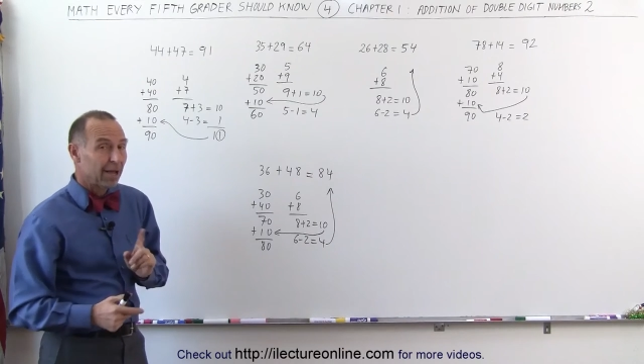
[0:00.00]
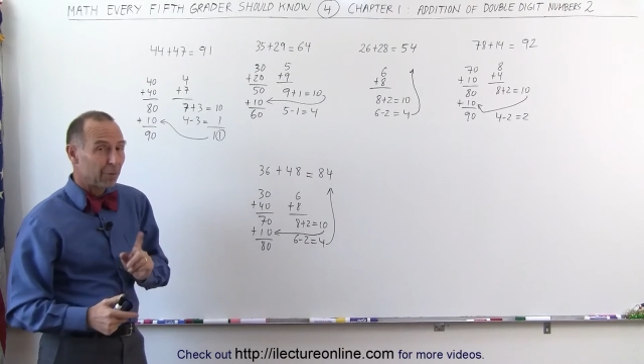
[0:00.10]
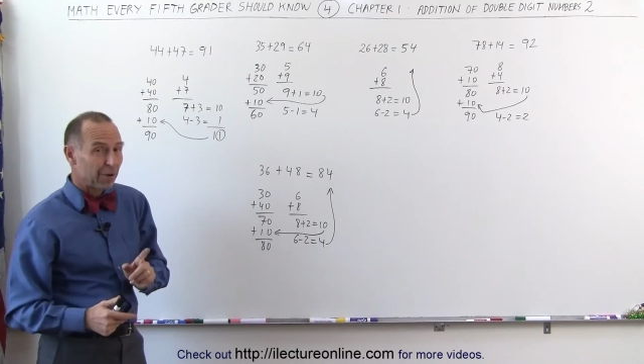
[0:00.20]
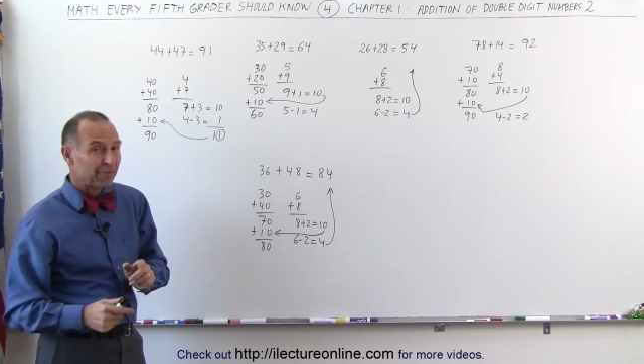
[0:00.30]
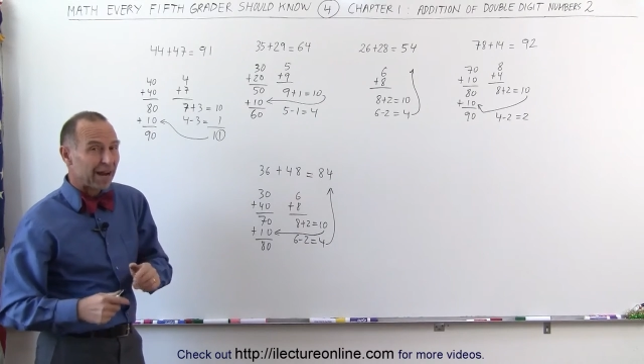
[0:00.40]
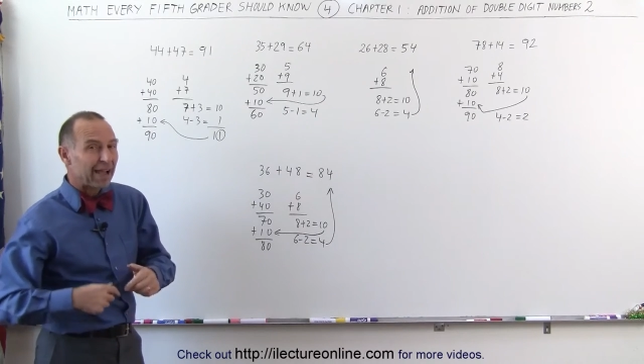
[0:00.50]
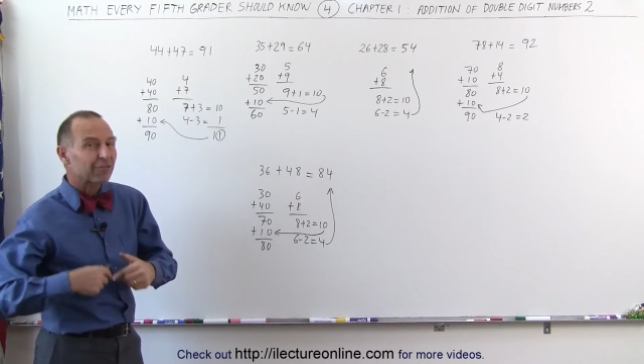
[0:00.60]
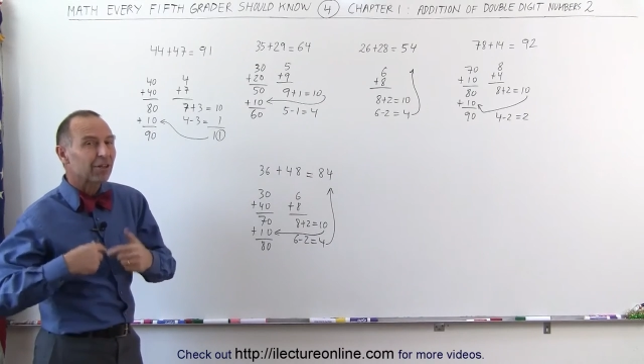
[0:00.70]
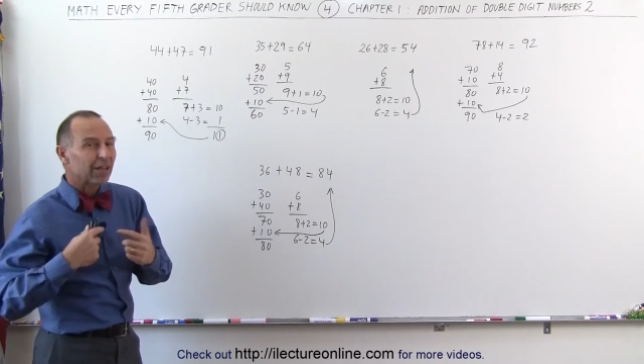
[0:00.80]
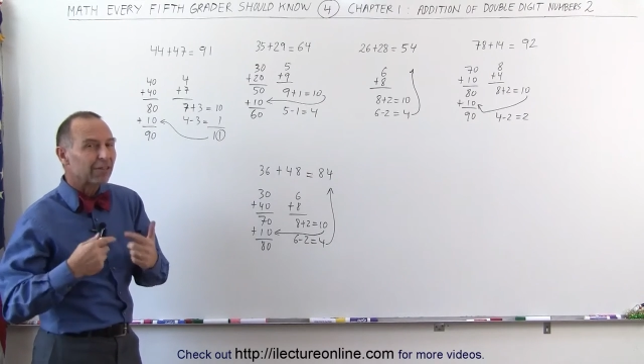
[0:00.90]
However,
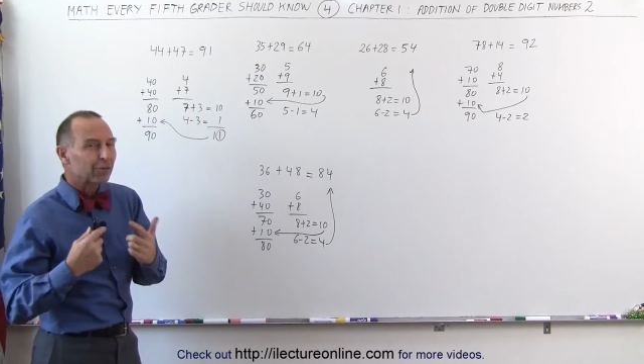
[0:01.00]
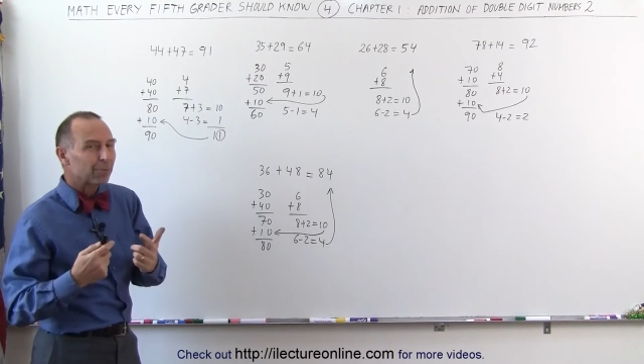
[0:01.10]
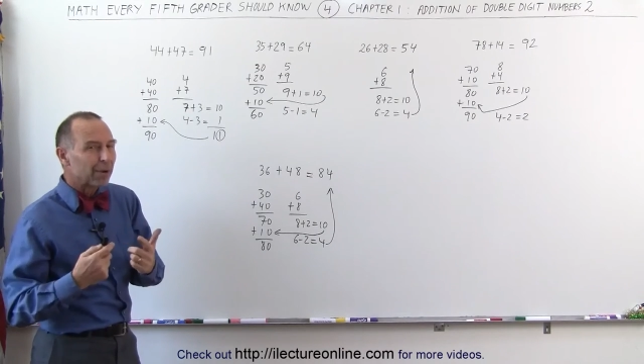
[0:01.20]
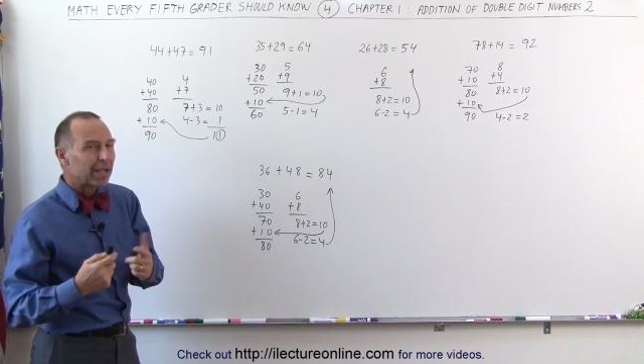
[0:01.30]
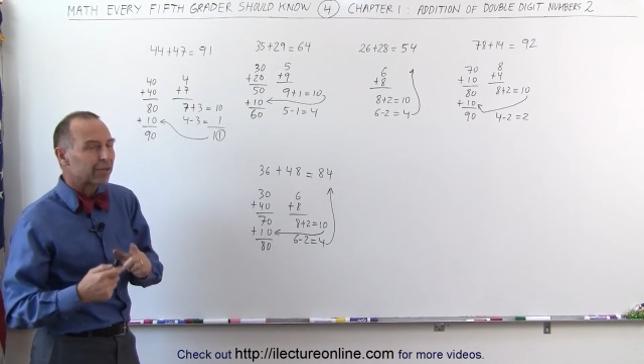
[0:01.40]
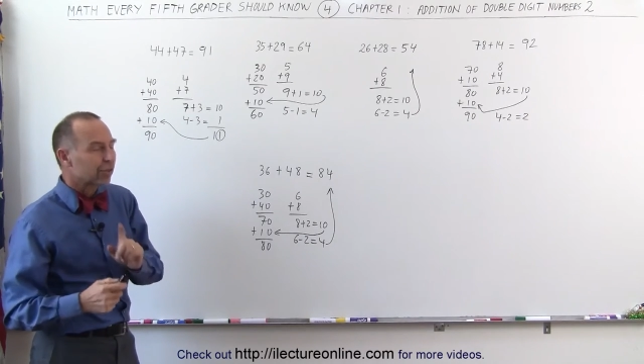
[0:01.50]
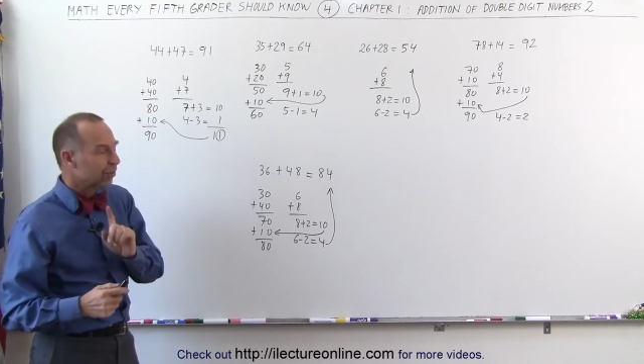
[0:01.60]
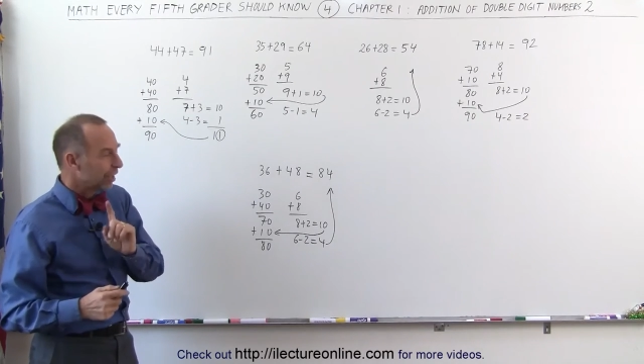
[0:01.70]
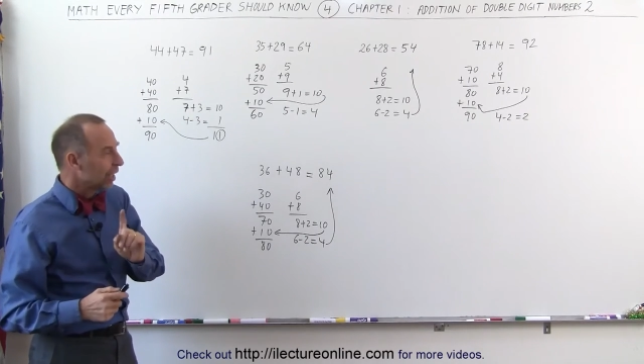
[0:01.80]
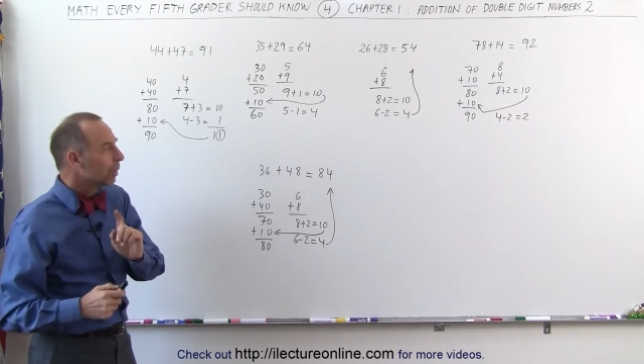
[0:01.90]
after lots of
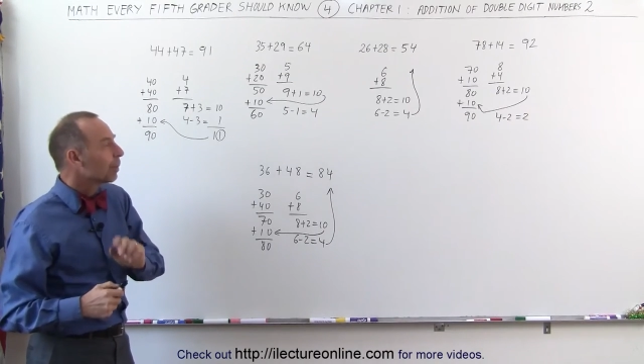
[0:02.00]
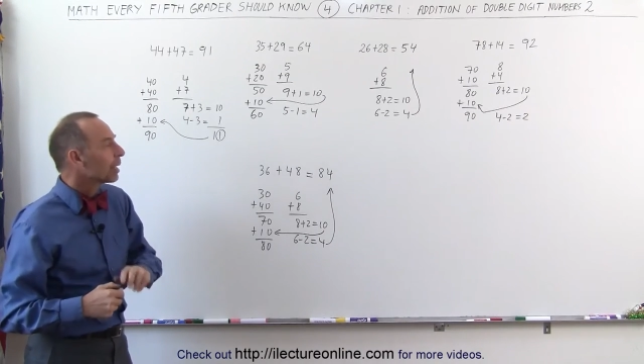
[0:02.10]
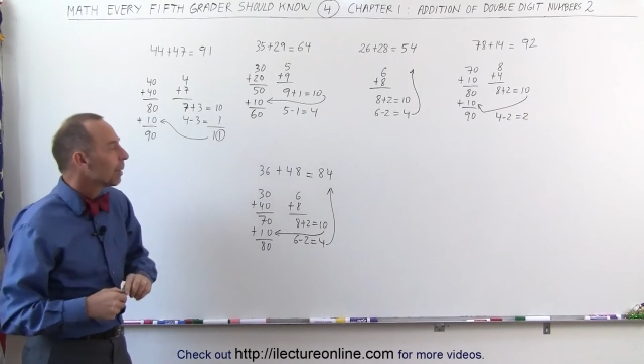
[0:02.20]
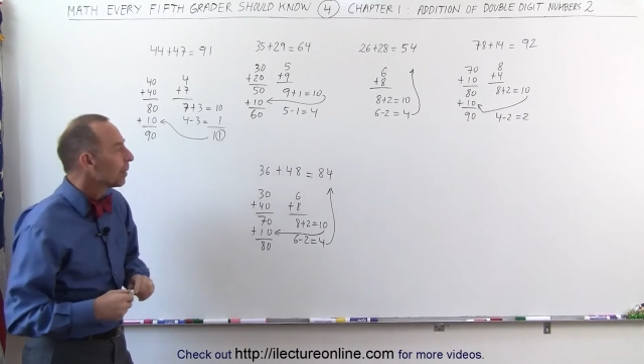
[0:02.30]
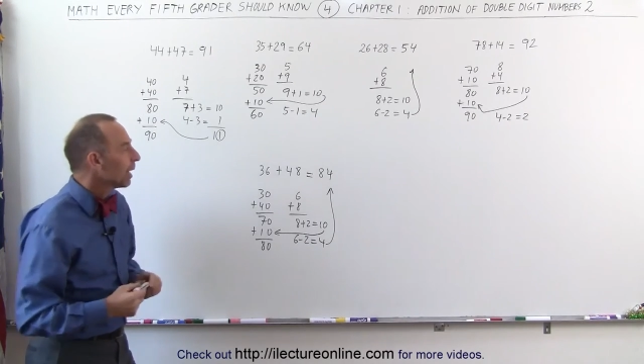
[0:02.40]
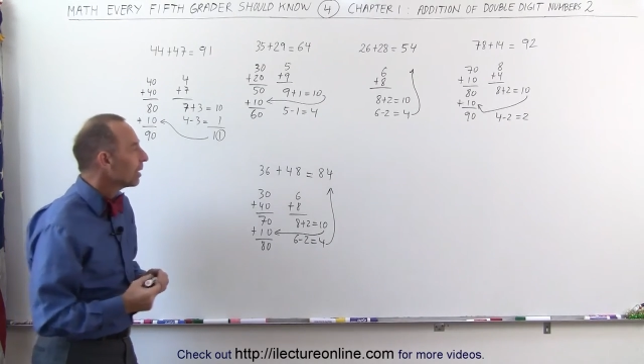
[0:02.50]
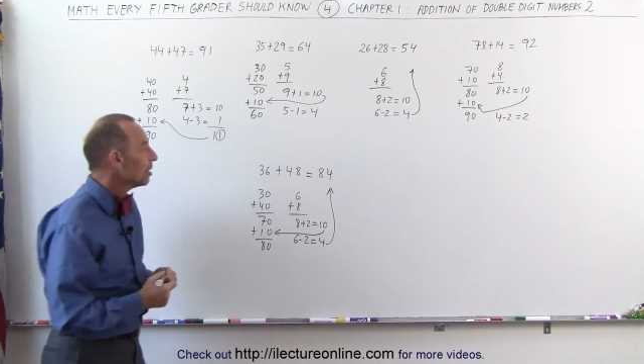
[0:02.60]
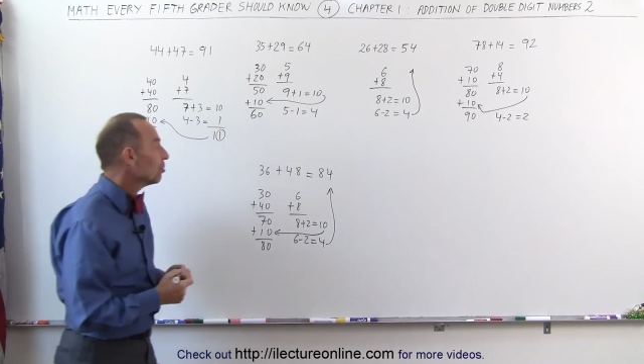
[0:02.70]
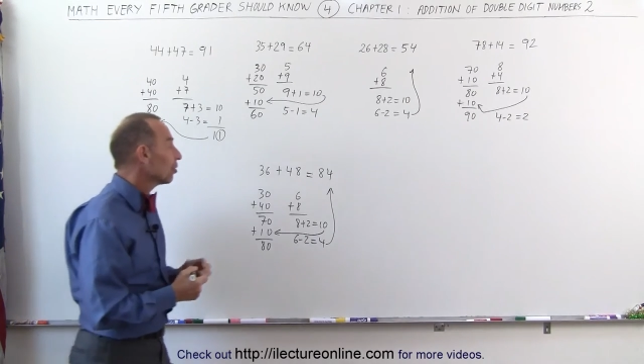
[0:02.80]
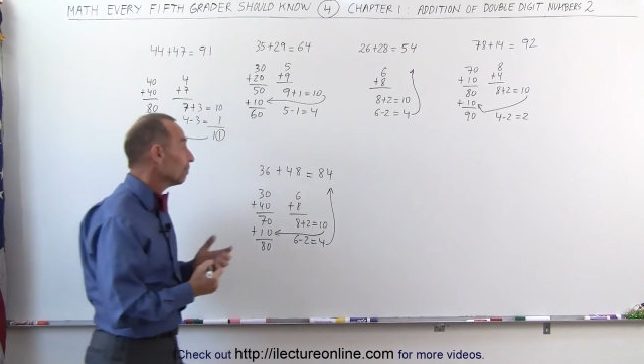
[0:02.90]
practice, it'll become a
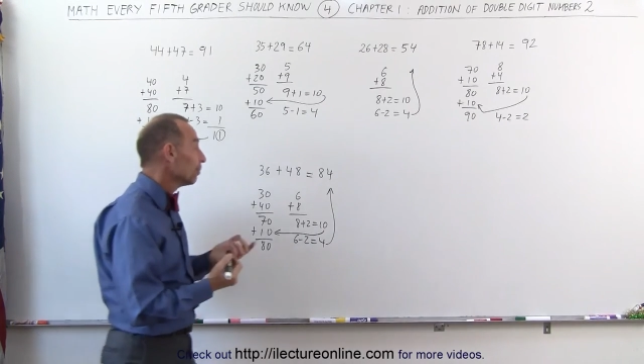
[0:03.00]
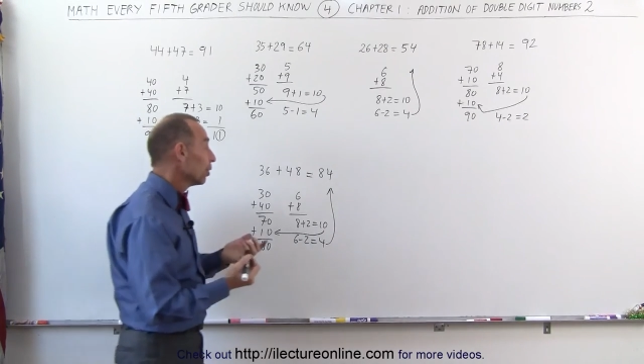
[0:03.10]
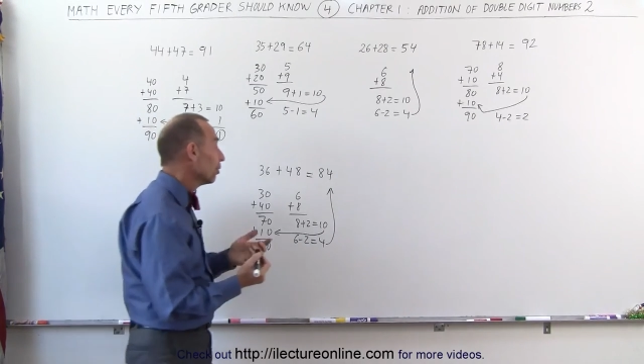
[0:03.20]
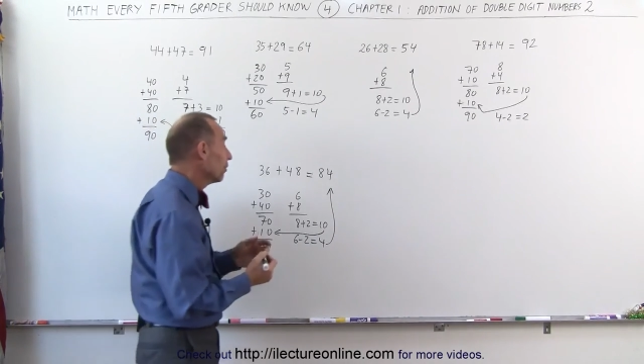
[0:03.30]
lot easier.